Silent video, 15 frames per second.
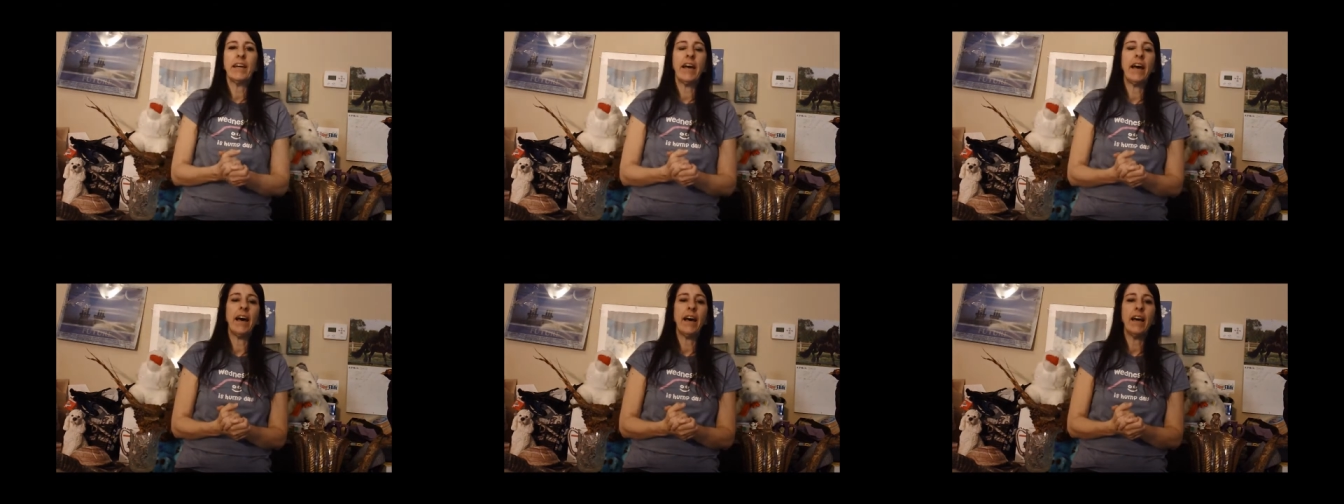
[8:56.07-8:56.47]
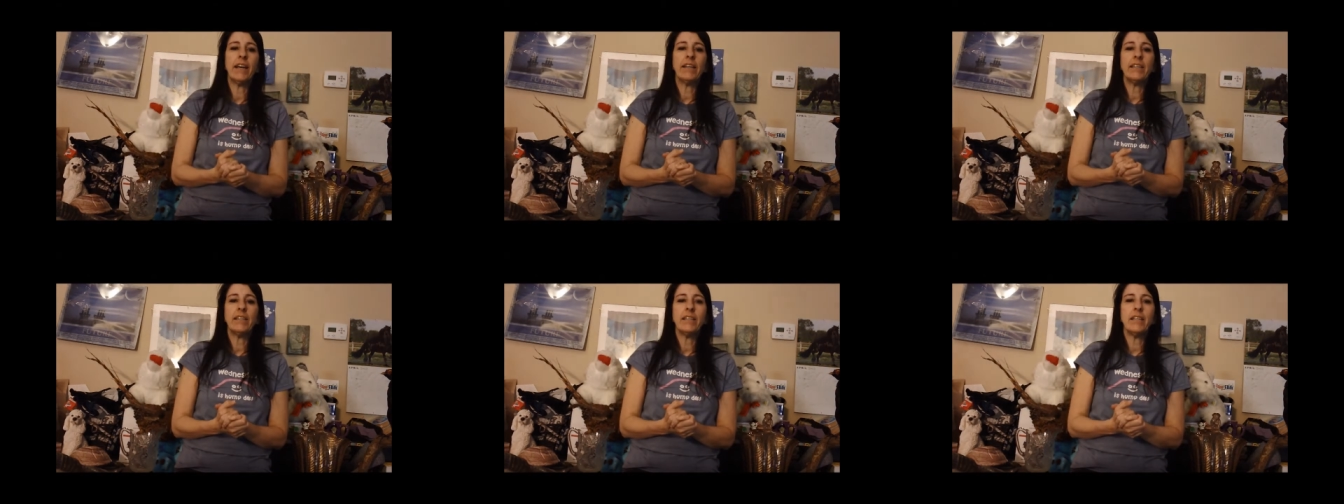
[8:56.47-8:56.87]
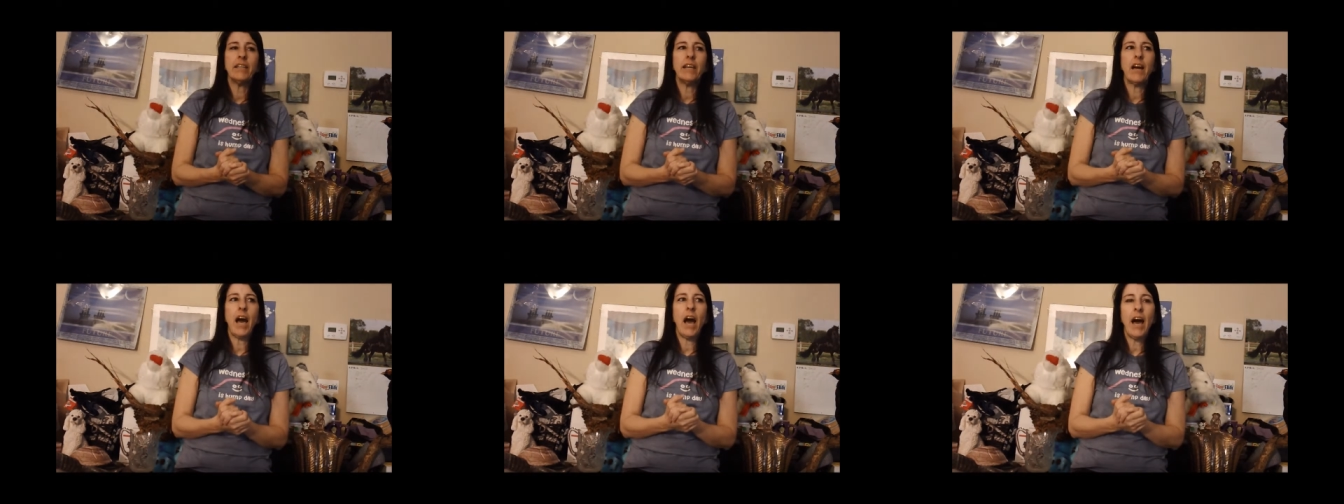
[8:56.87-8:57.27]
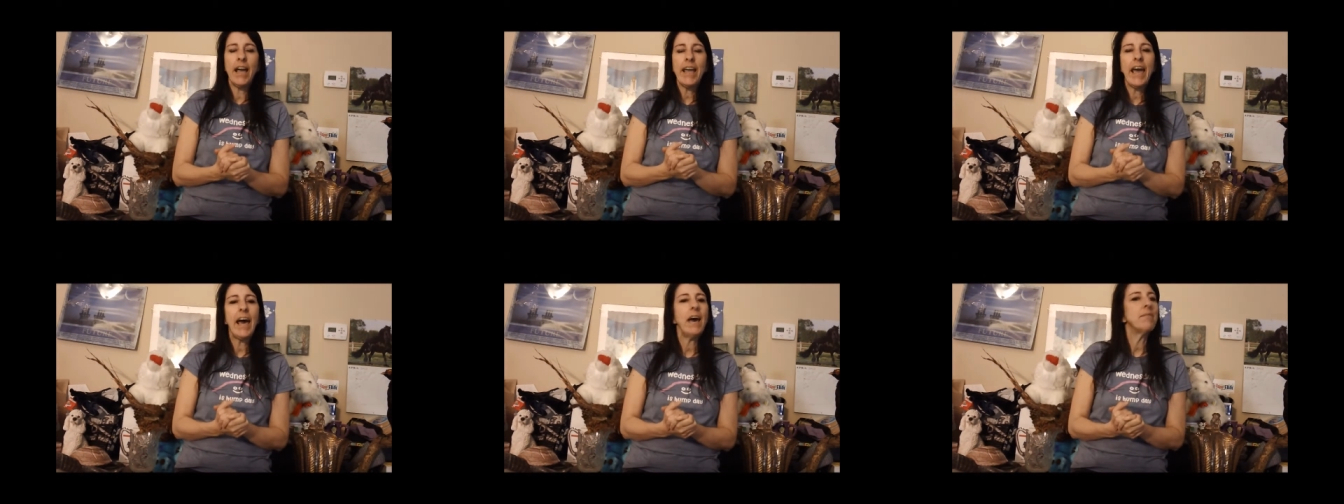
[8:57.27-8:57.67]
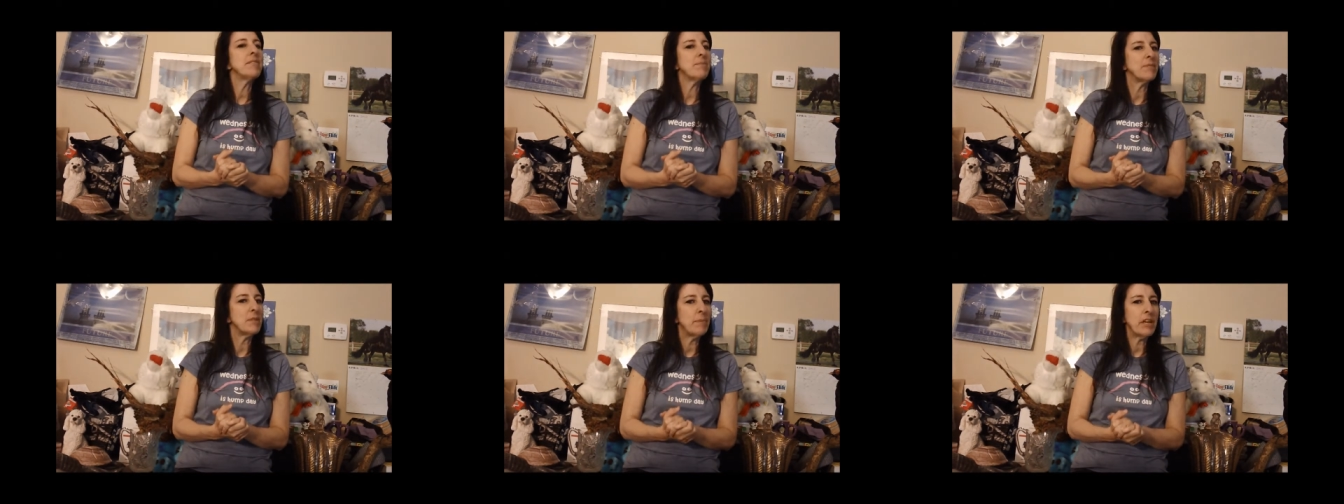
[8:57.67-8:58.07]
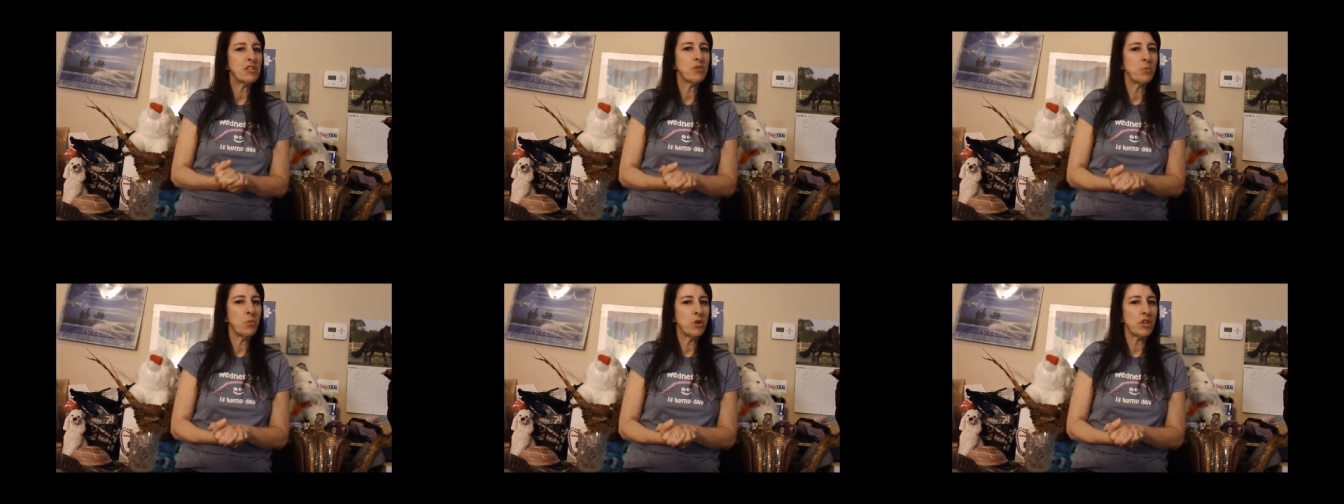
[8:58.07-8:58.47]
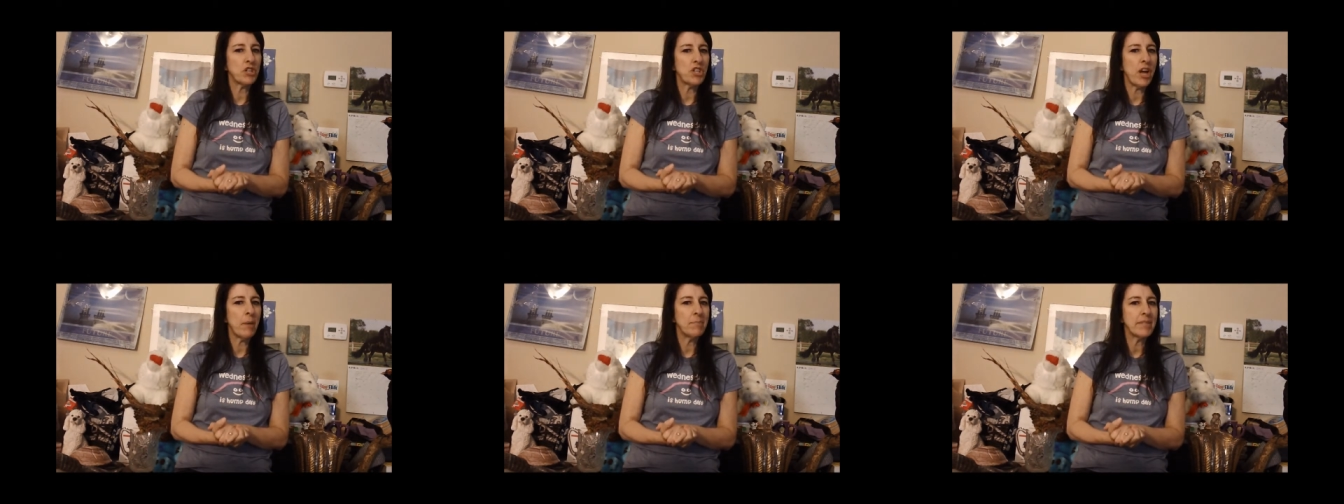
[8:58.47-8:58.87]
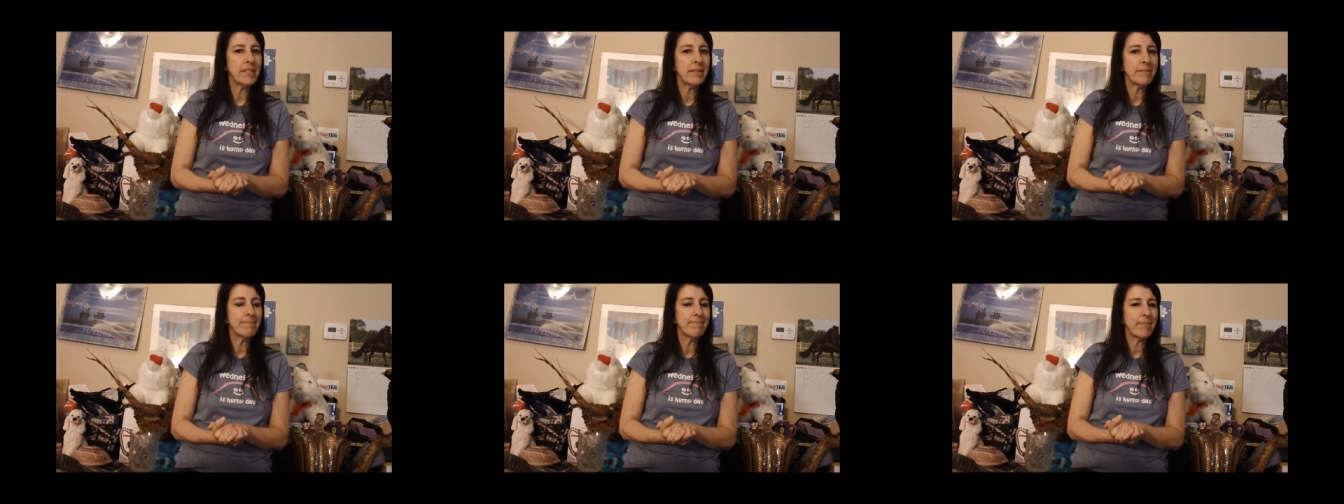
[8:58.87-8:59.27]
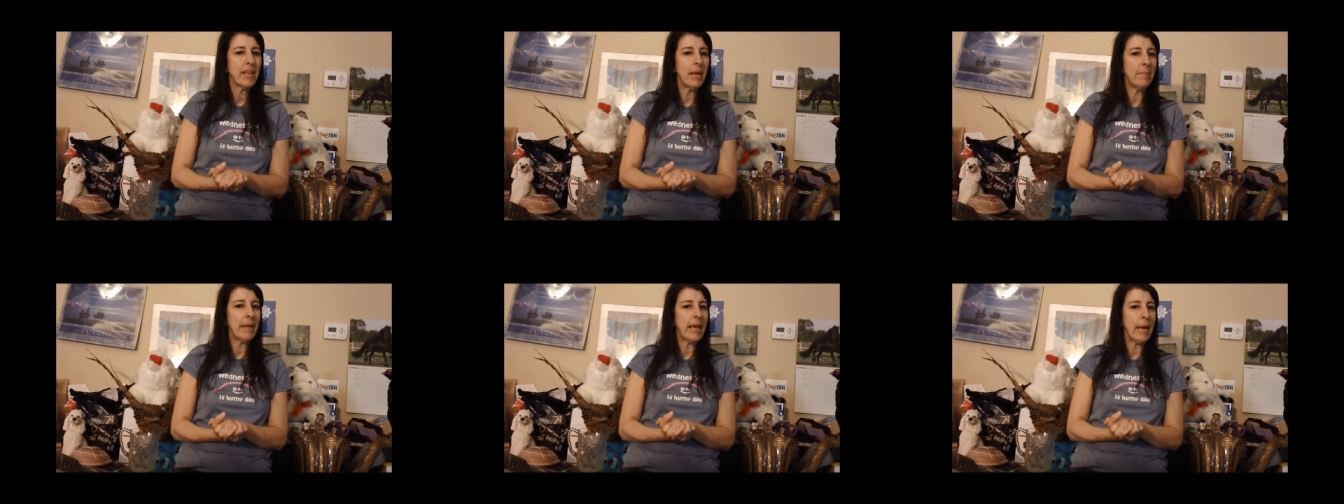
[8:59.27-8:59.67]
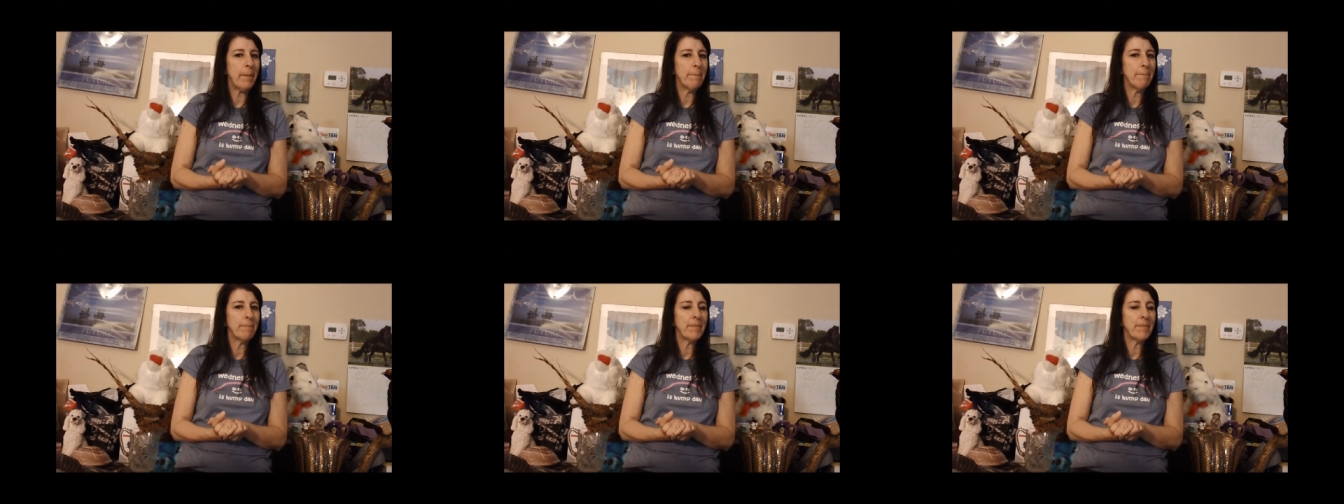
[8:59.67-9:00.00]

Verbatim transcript: uh, I have some special workshops coming up.